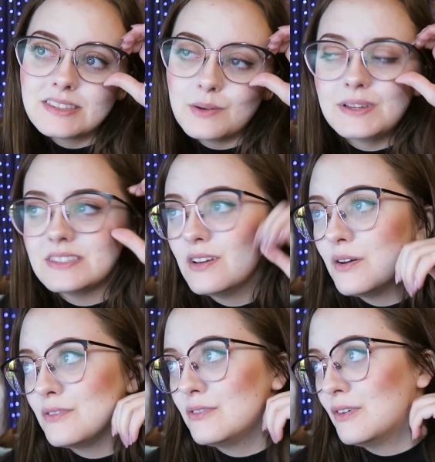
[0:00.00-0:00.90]
So I
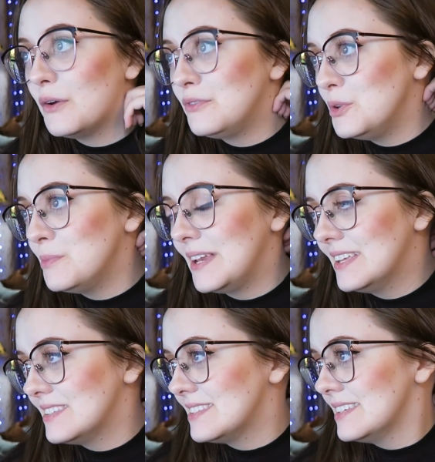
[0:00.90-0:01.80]
still have a few
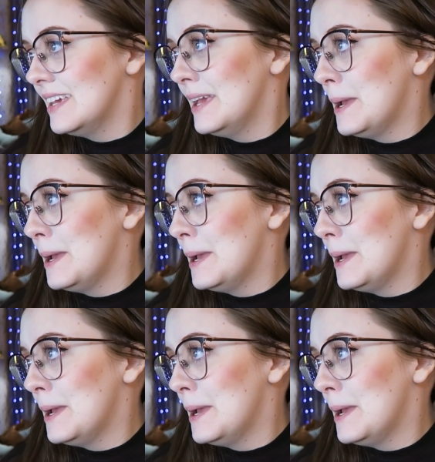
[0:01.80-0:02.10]
minutes